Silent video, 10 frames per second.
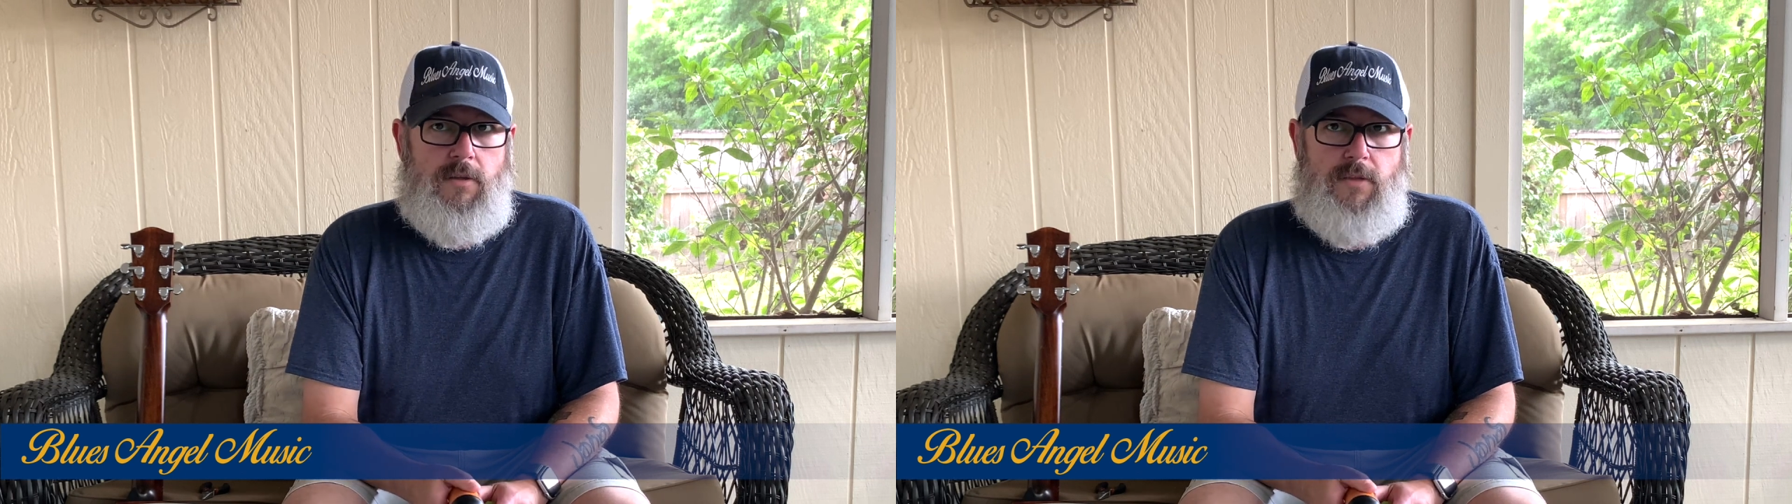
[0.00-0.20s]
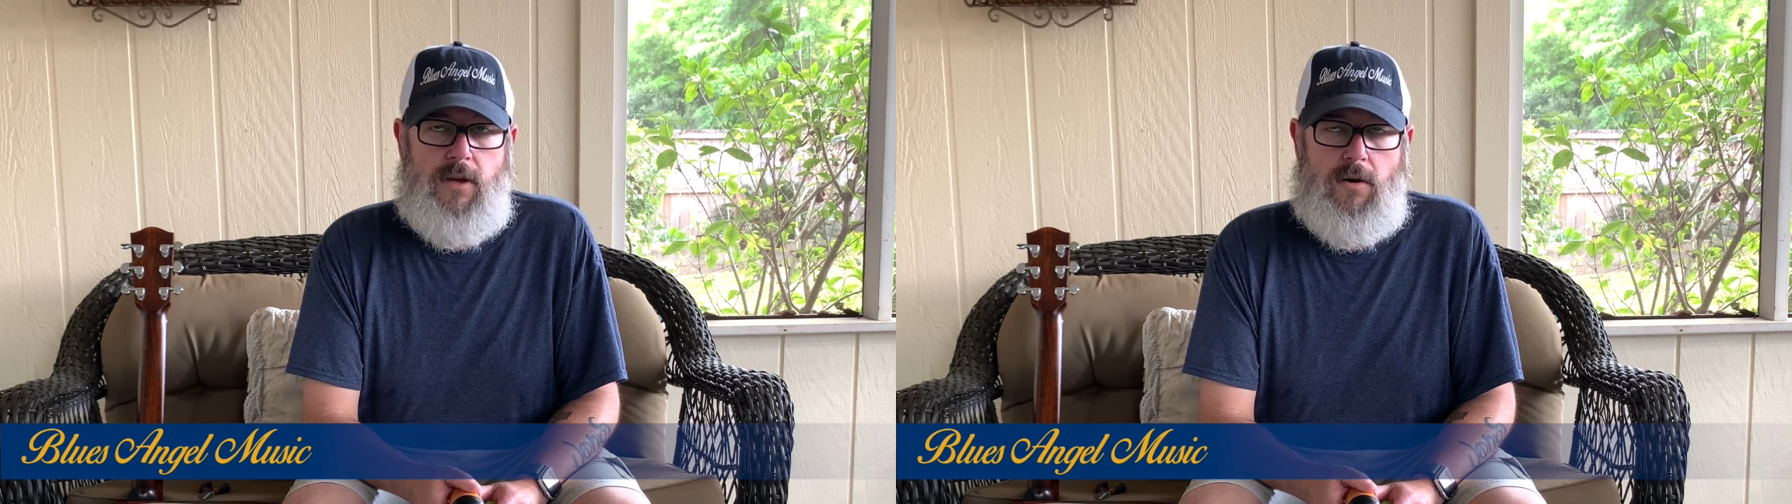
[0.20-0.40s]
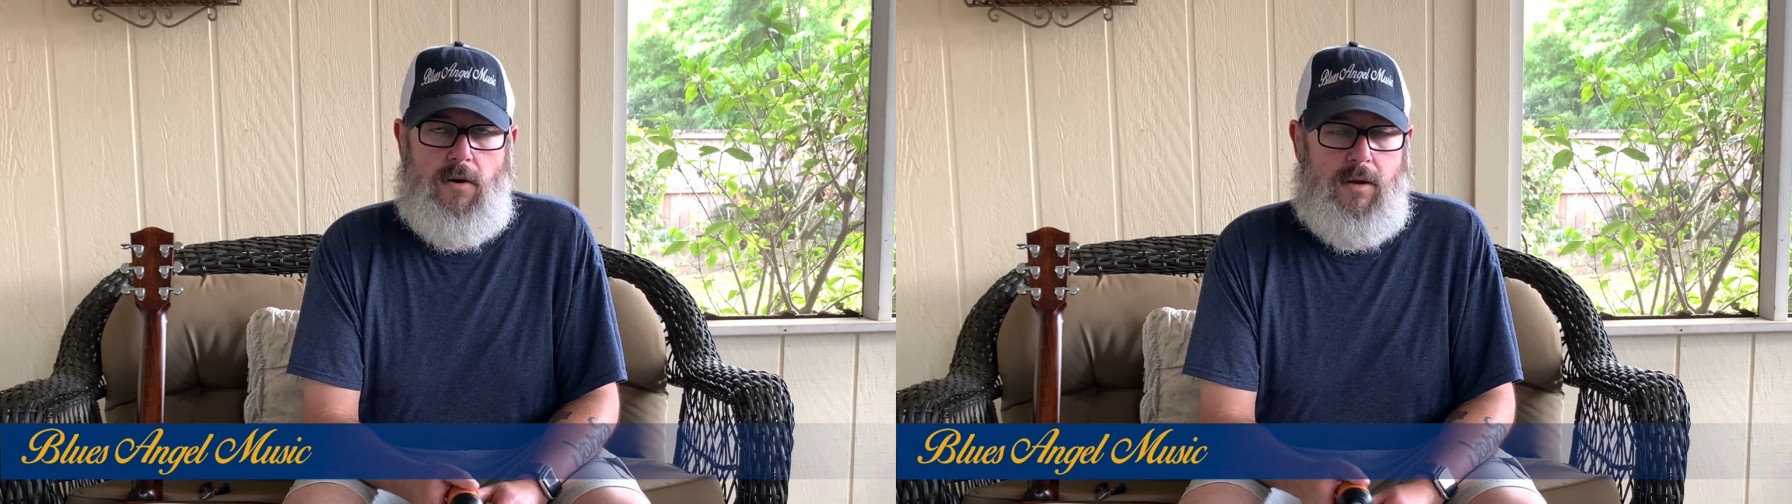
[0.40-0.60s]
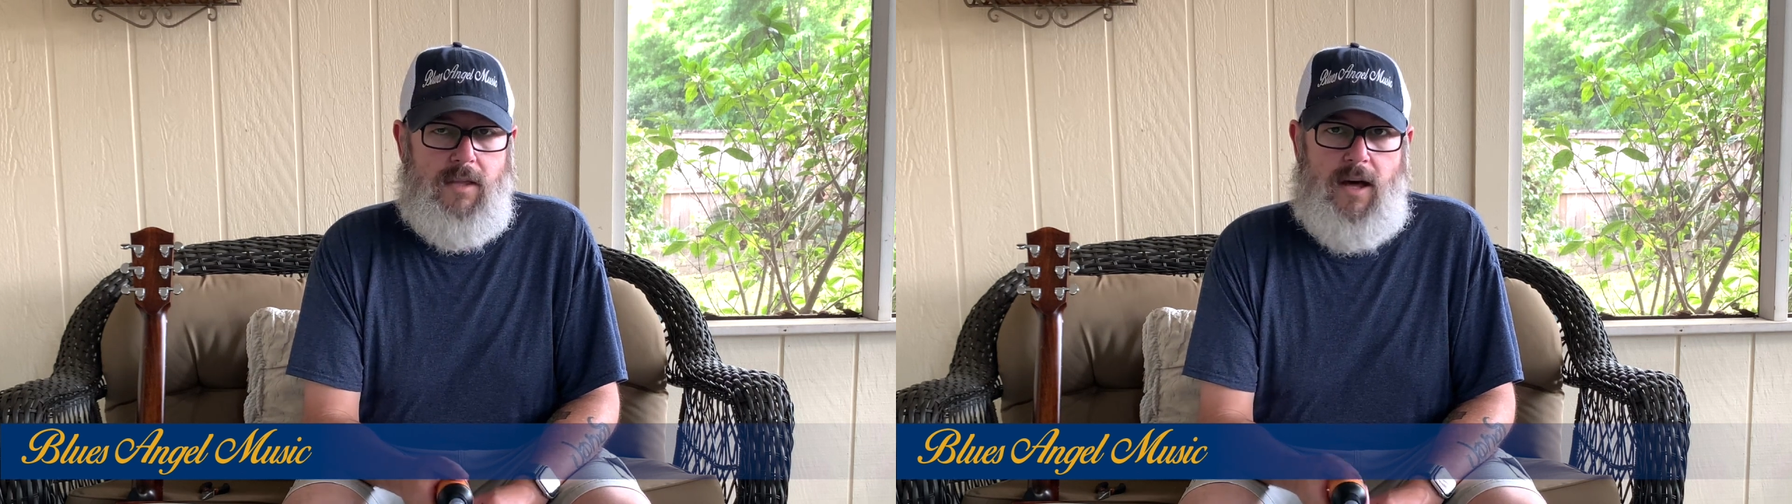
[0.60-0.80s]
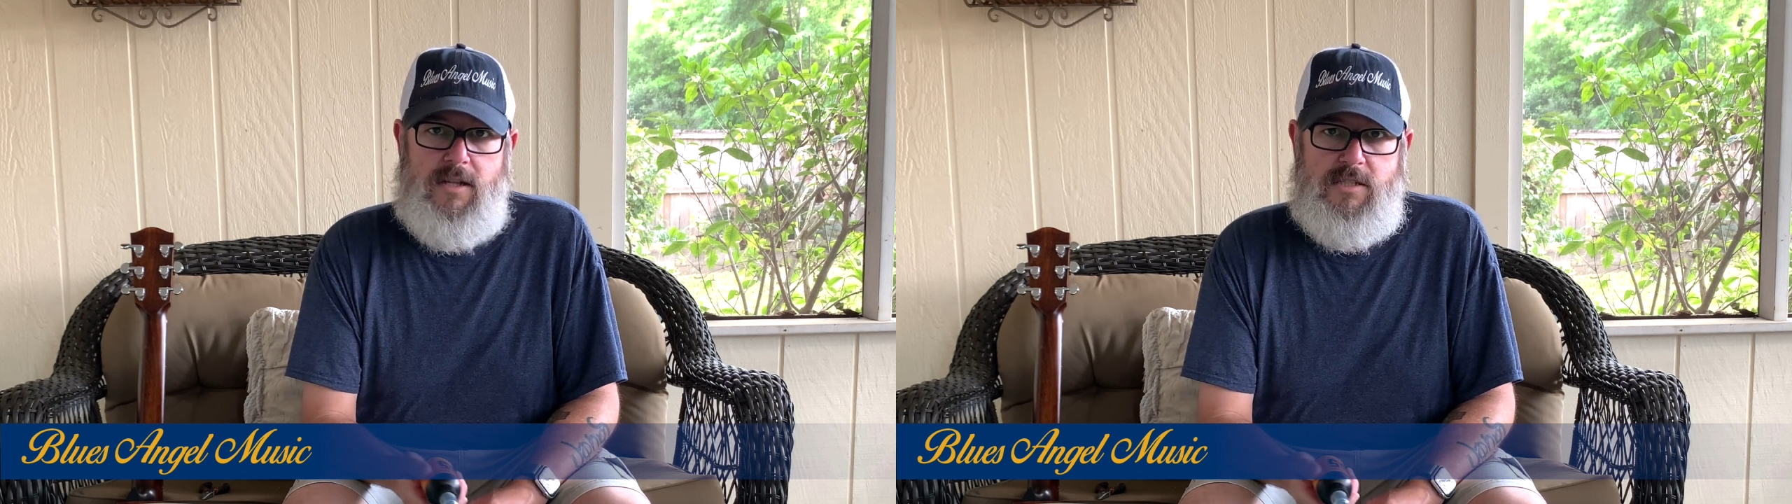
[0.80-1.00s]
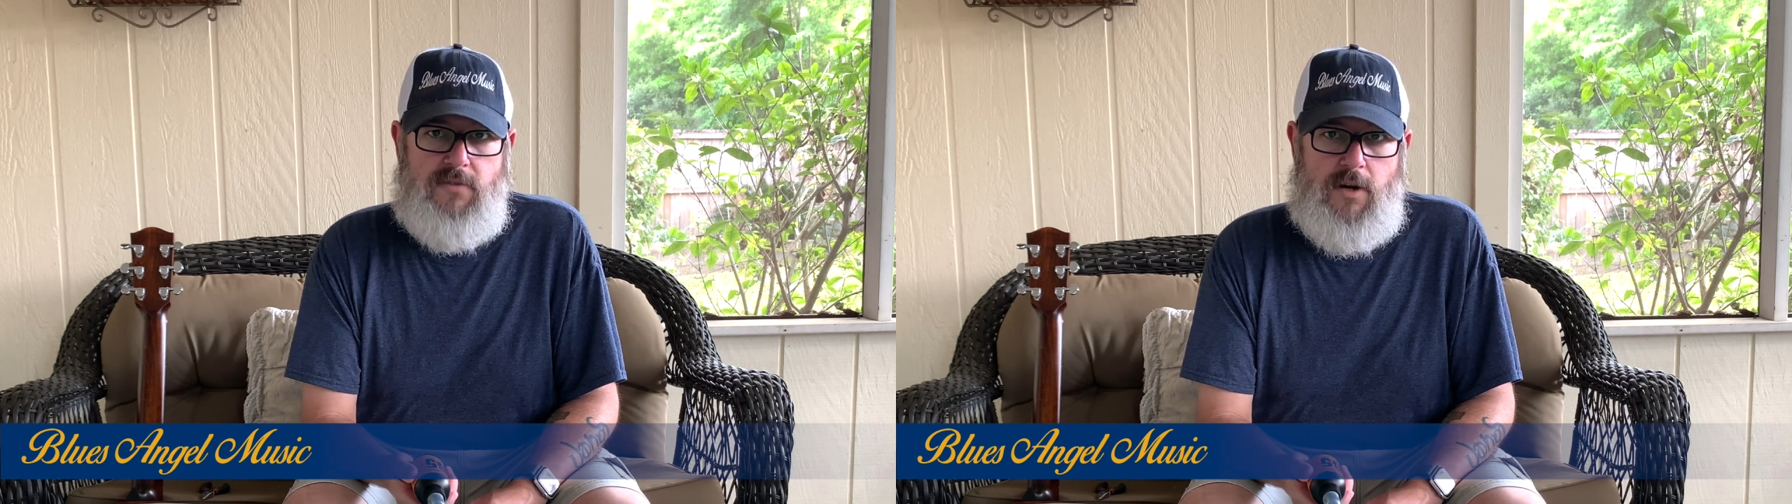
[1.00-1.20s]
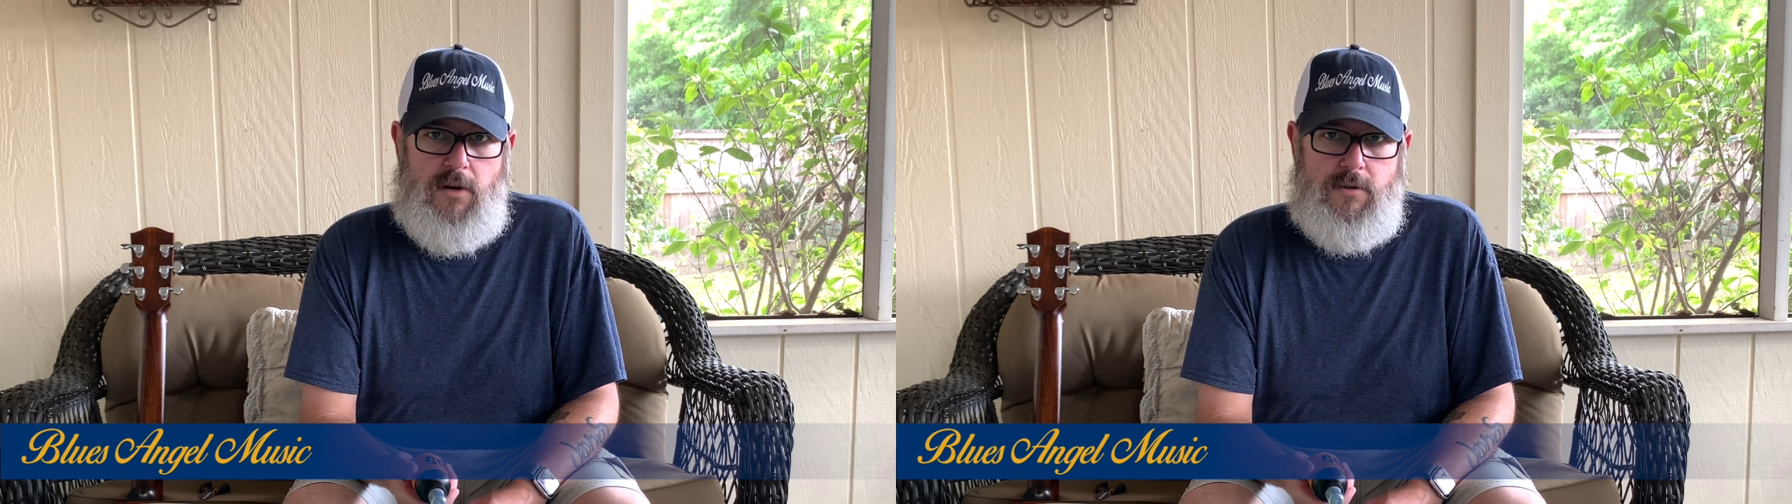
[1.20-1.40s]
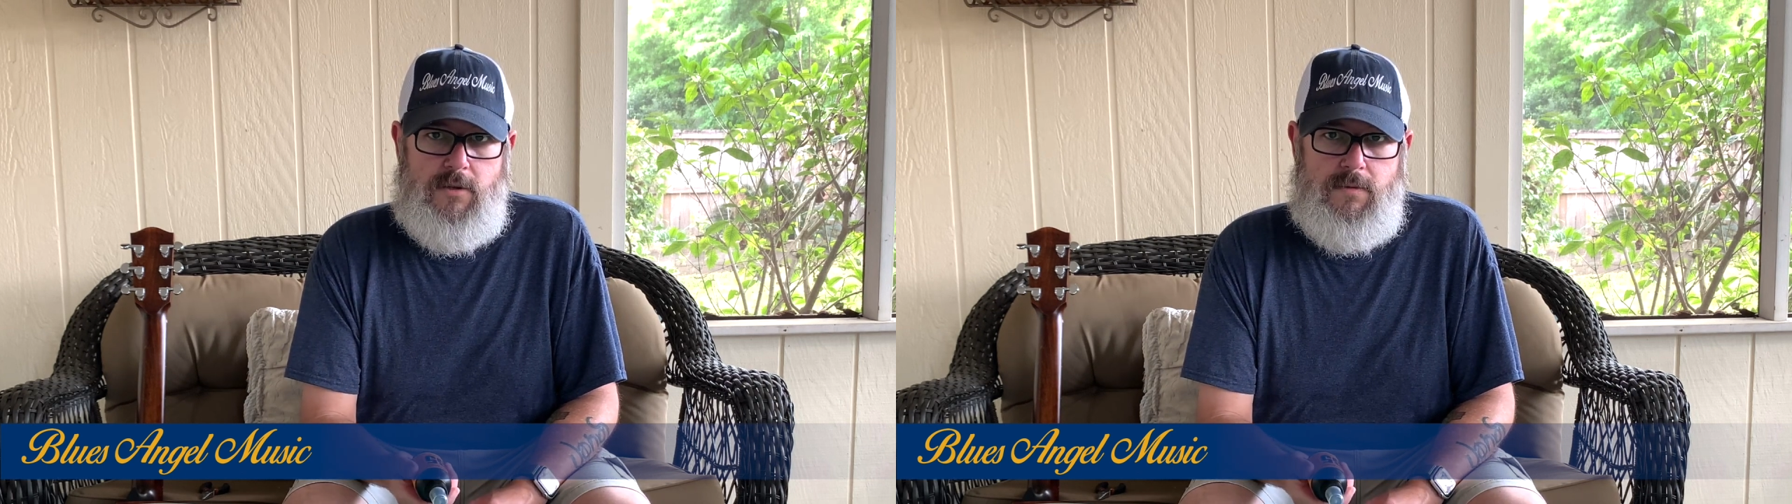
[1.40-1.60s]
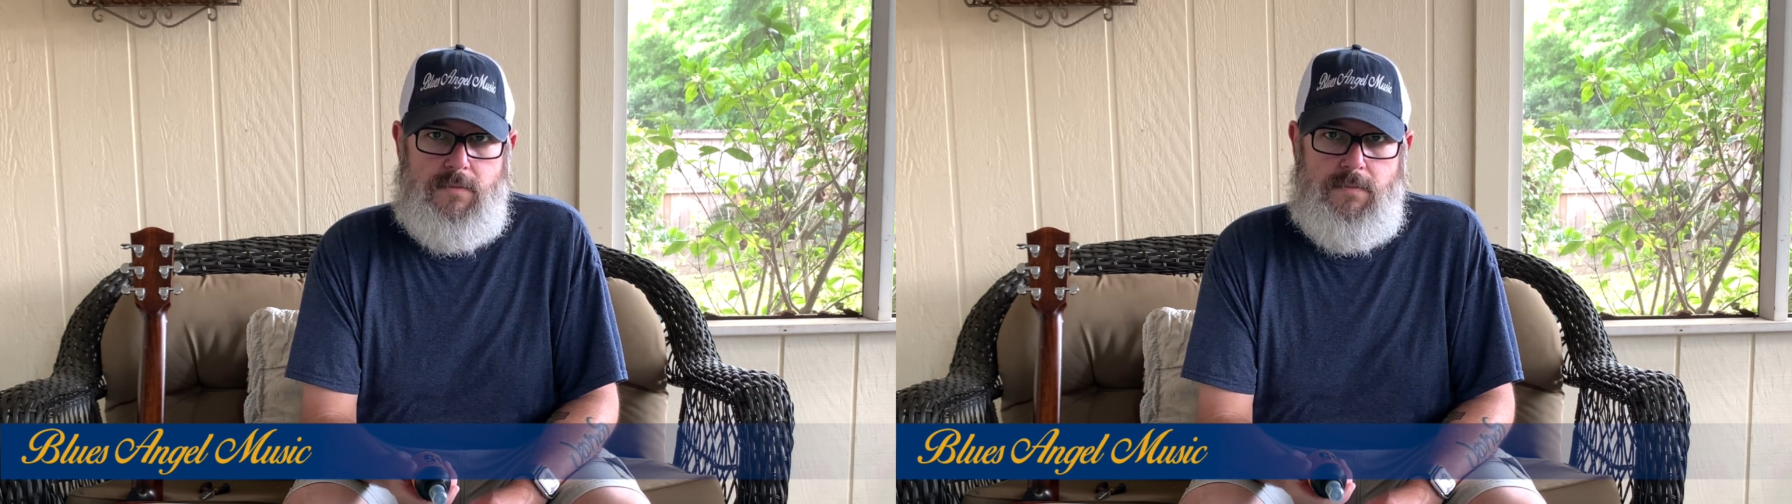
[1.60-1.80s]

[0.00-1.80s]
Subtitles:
there are lots of other